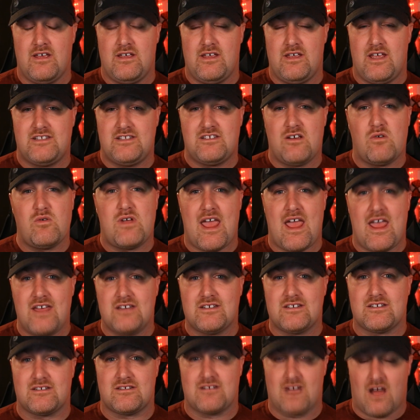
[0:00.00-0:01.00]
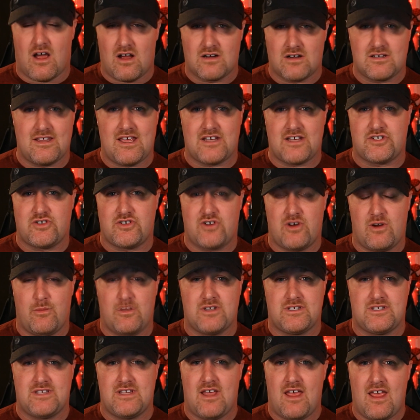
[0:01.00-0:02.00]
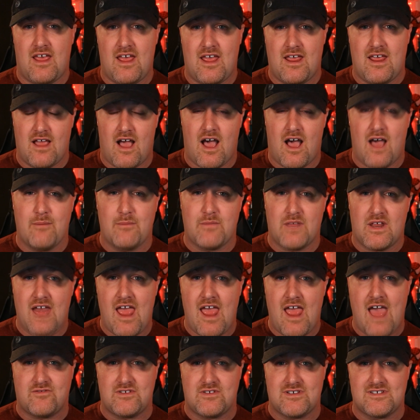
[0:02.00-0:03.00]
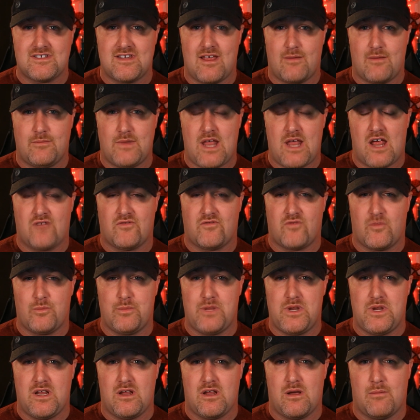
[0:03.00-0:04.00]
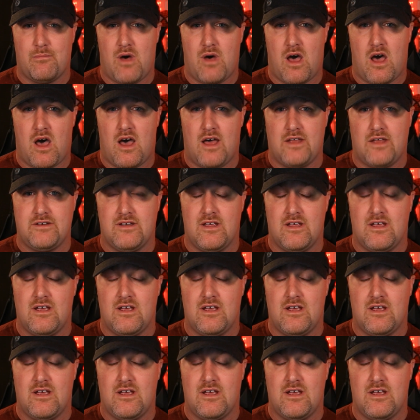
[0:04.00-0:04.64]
it's okay to talk to that streamer and say, hey, I'm gonna have to step down from being a mod